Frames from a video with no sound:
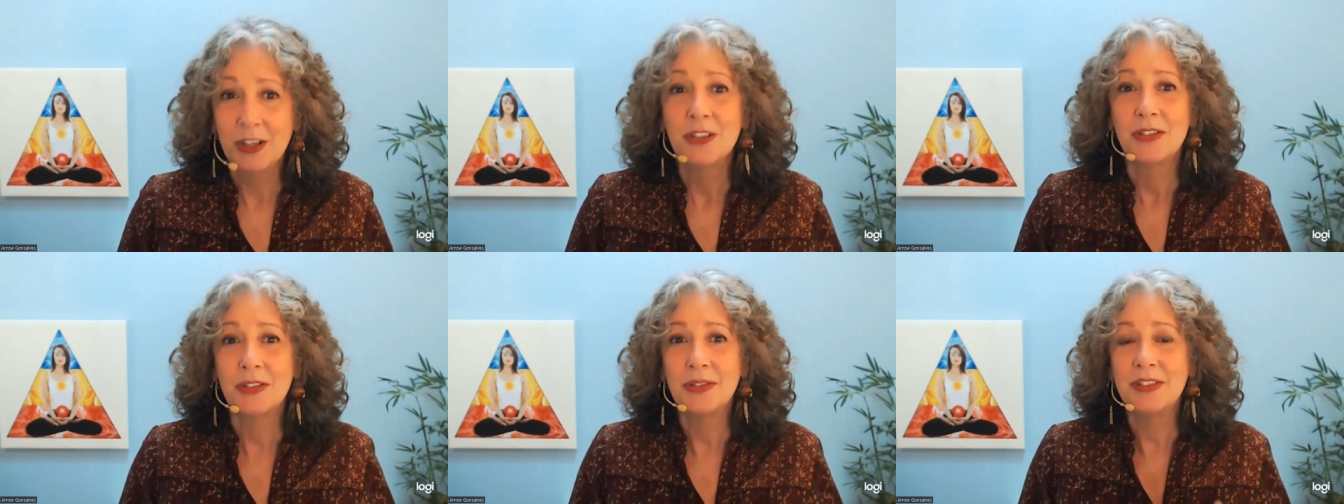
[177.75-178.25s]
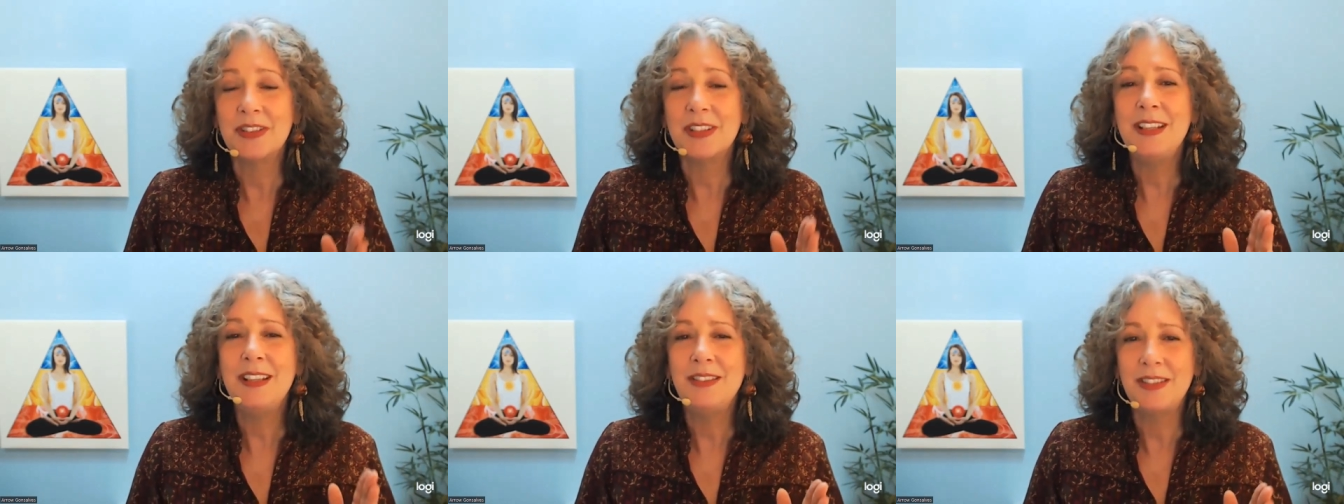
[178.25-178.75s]
So it's
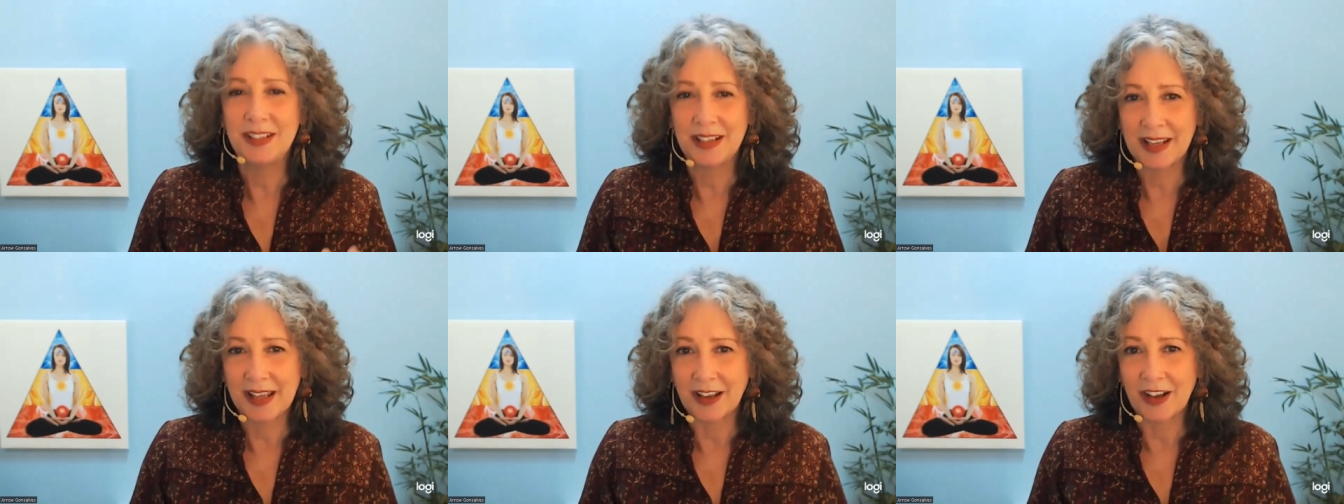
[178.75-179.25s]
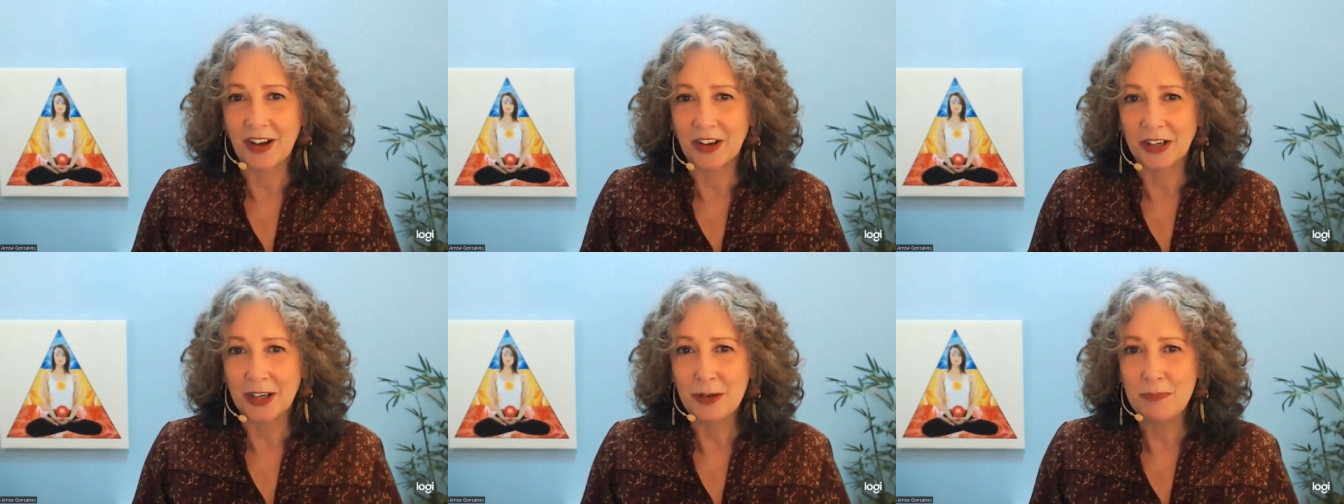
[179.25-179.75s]
easy to get caught
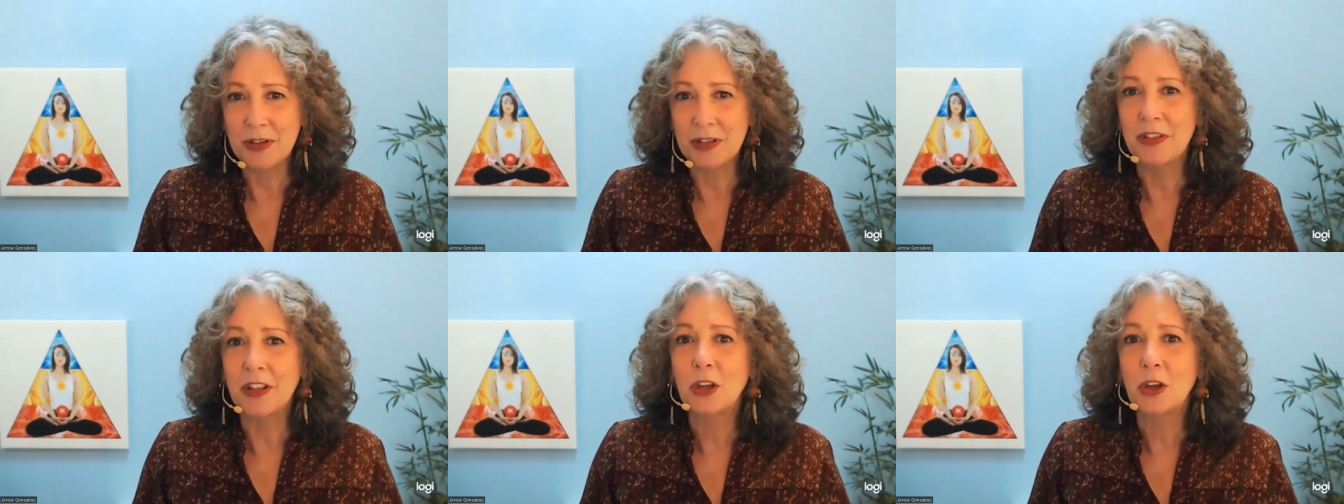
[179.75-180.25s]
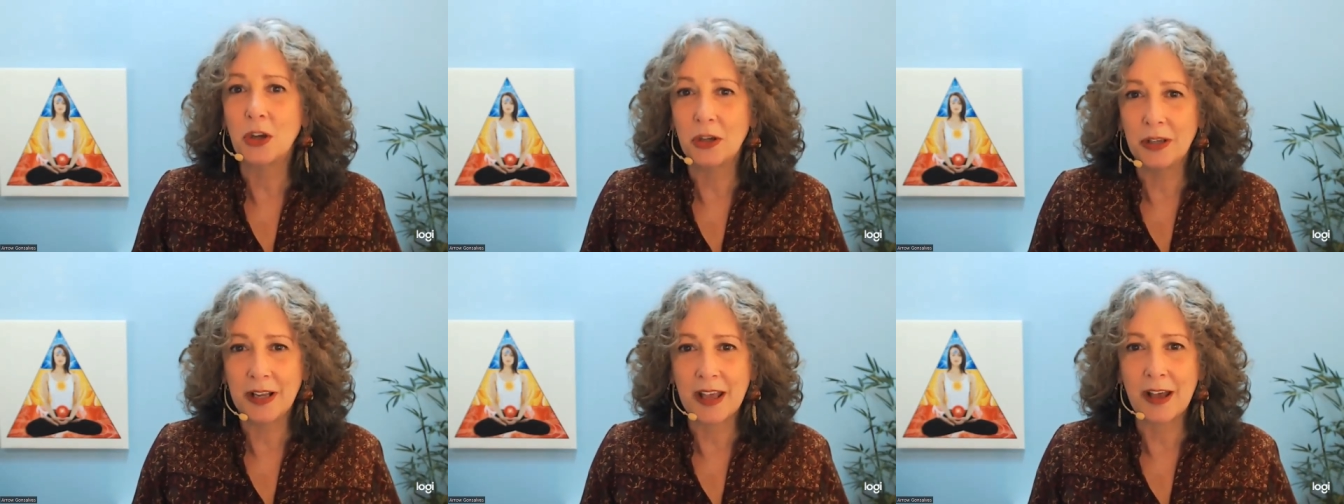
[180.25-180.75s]
up in the
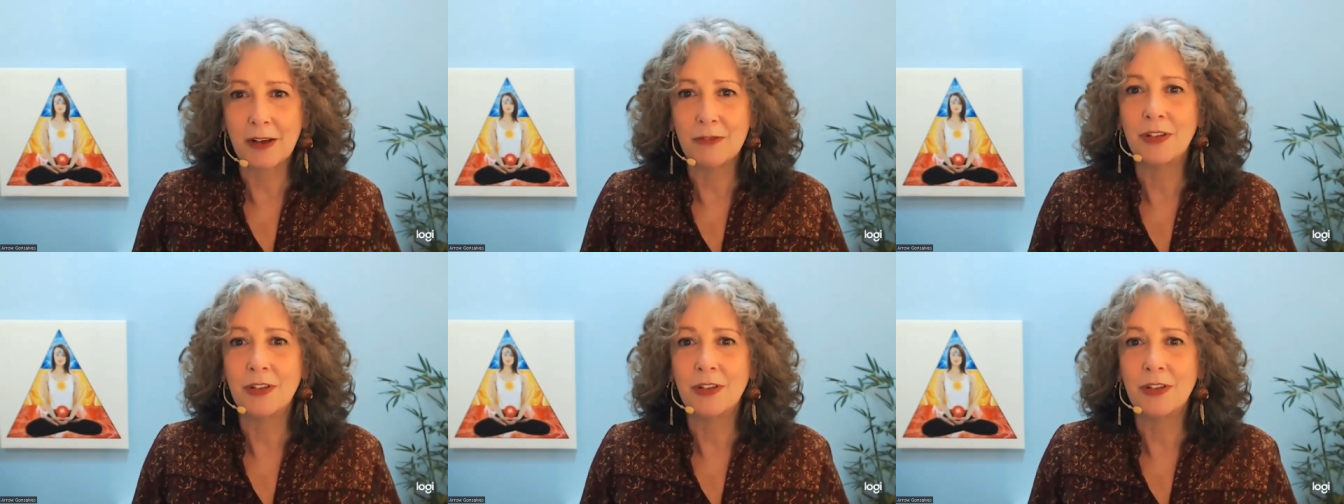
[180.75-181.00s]
could have